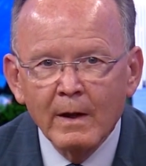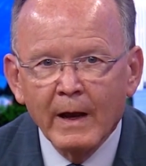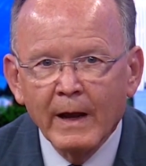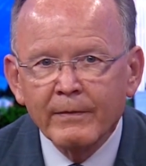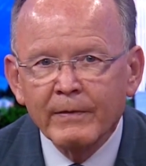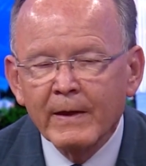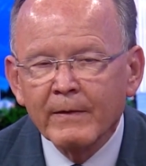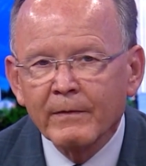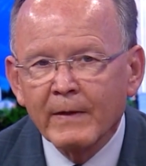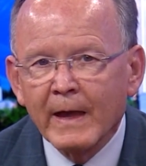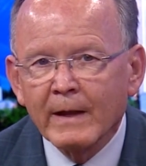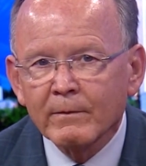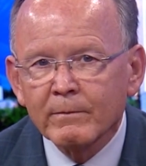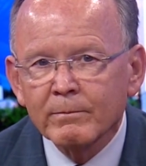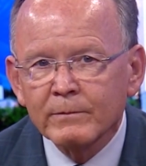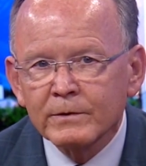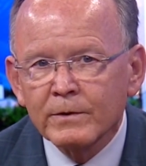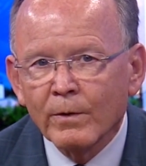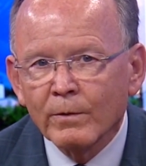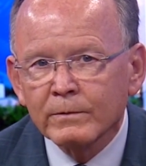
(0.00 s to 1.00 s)
I think that
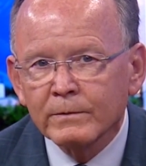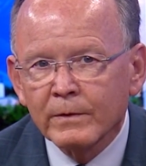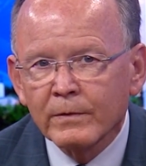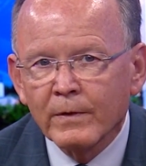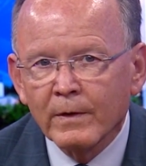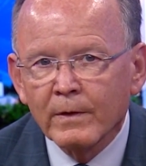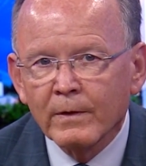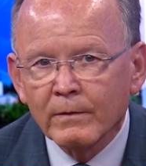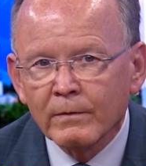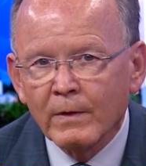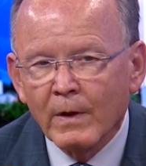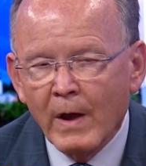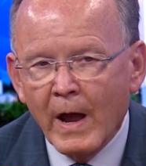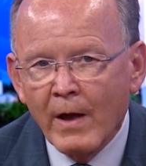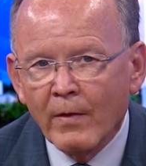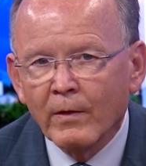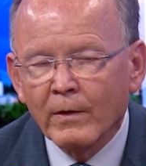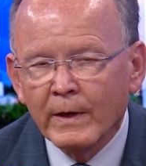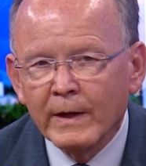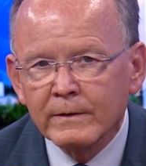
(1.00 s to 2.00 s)
shows the, the,
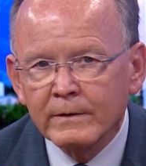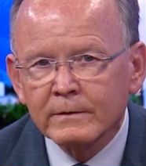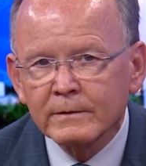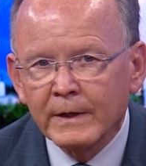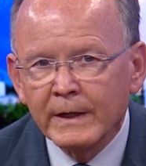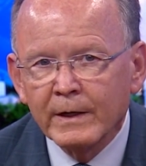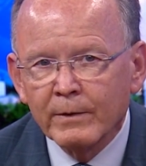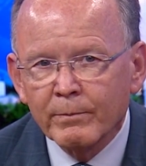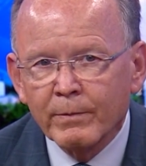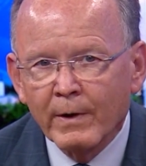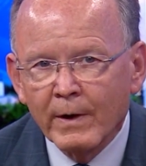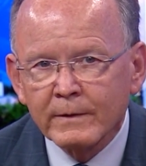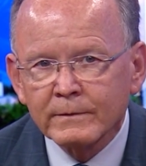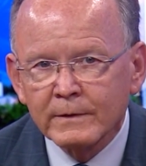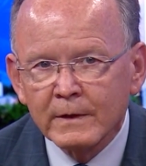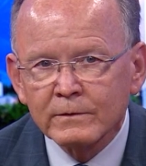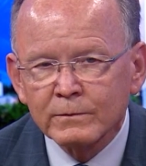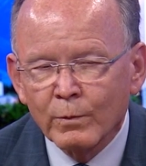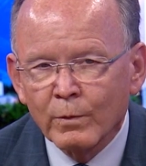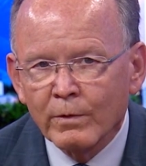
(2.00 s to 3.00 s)
how the legislative
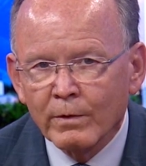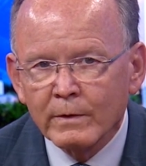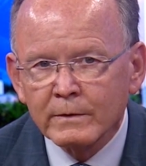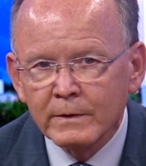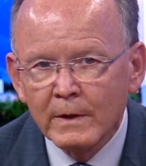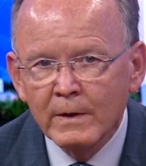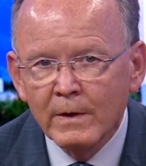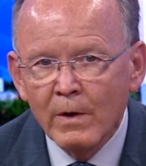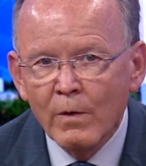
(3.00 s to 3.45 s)
process works.